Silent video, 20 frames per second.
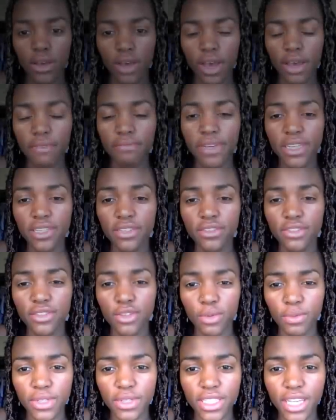I've been
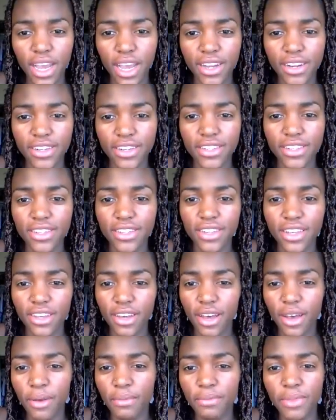super tired.
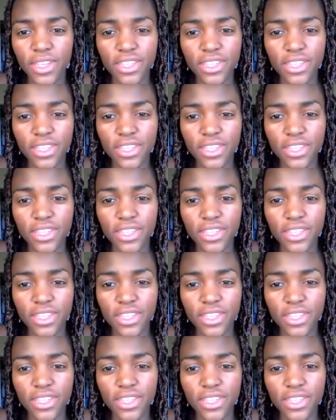Um,